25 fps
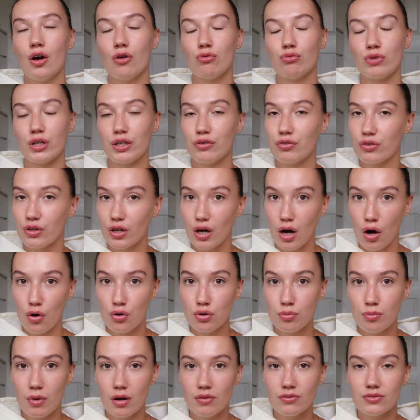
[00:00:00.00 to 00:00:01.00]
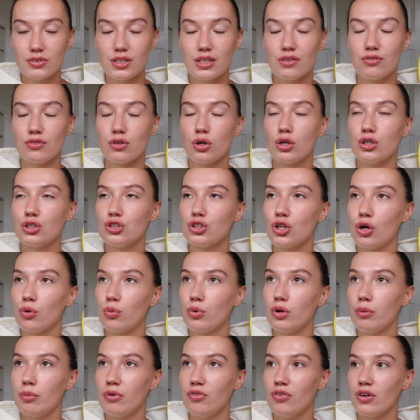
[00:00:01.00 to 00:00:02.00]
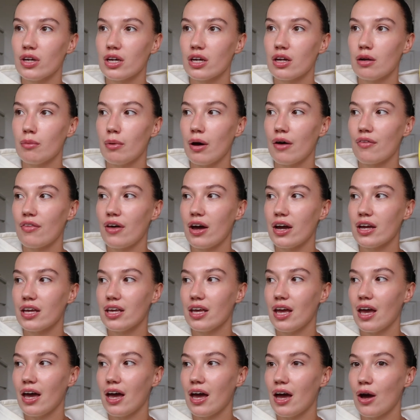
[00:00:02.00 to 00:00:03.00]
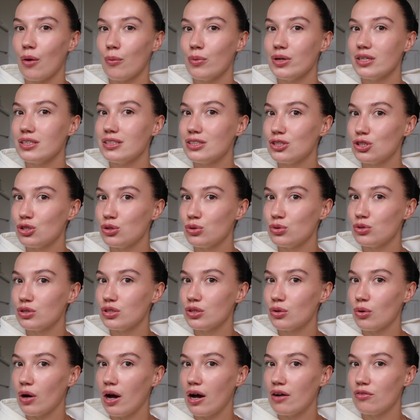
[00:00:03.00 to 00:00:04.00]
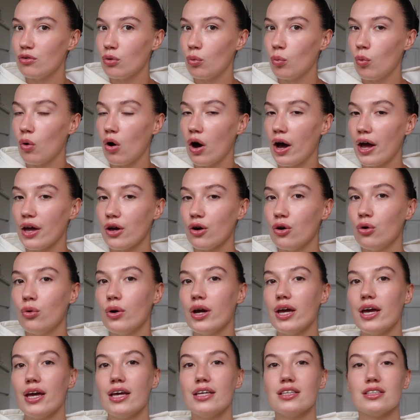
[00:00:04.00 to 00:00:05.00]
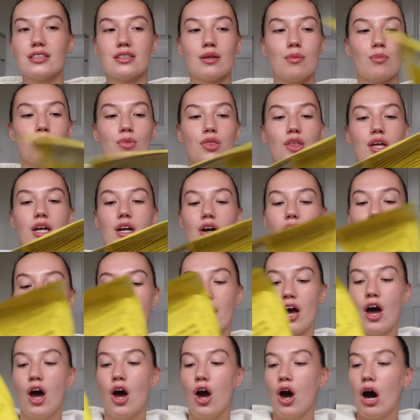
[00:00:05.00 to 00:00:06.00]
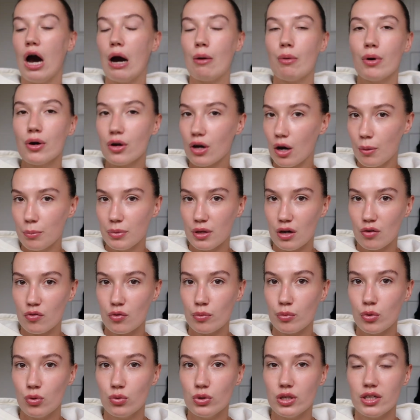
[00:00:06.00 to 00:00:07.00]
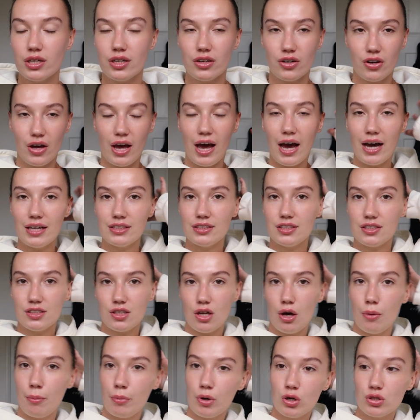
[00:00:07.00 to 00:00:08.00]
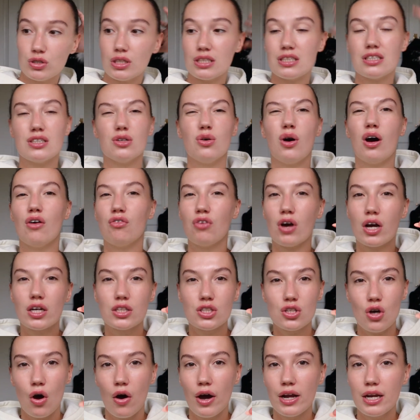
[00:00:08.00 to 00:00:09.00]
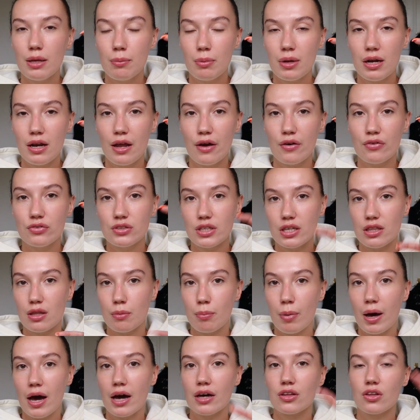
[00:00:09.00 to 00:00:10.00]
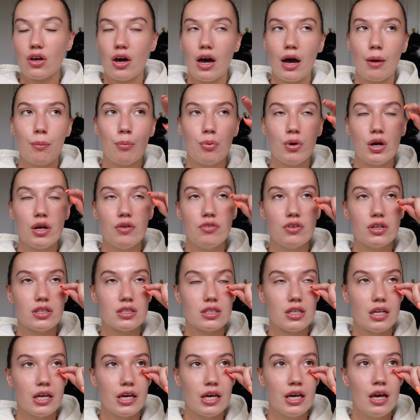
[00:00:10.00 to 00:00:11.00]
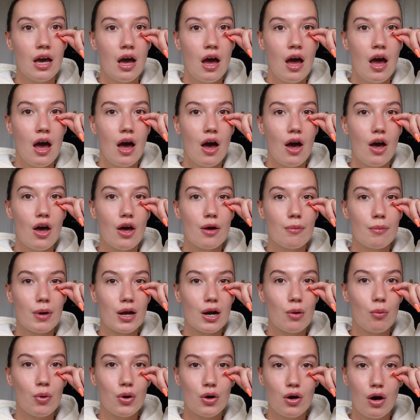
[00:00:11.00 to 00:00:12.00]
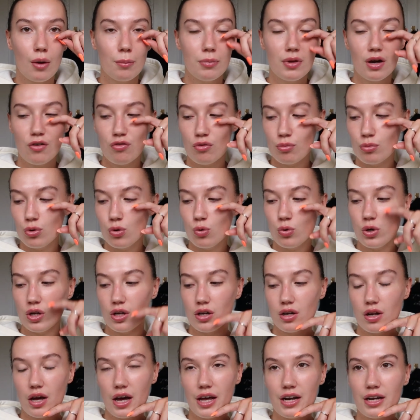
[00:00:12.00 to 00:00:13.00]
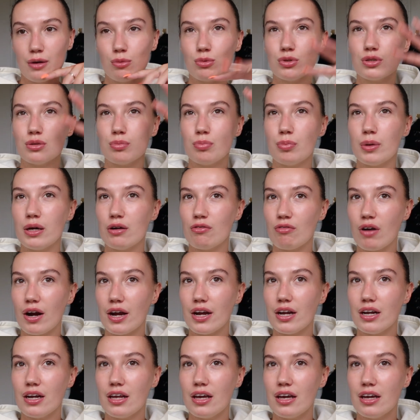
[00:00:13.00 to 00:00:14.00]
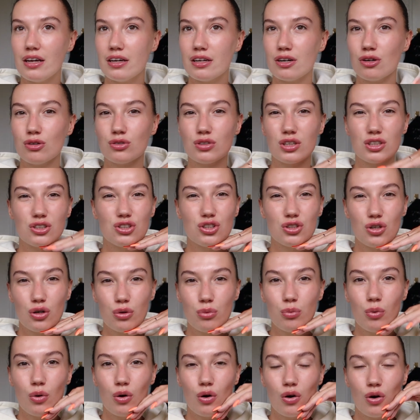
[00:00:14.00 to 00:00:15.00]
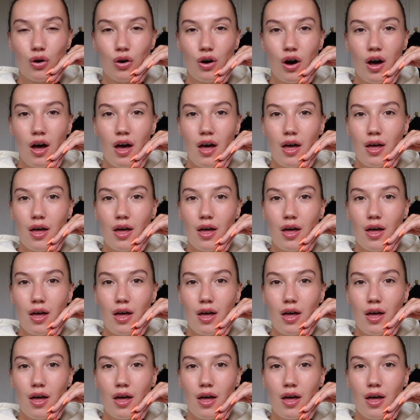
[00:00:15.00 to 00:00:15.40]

ready for the cold months even though I don't want to be thinking about that yet and we do still have a while. It is something like I woke up the other morning and I had some because I still have like a tiny bit left in the bag that I had previously um, and I woke up the other morning and it was a bit rainy and I was like you know what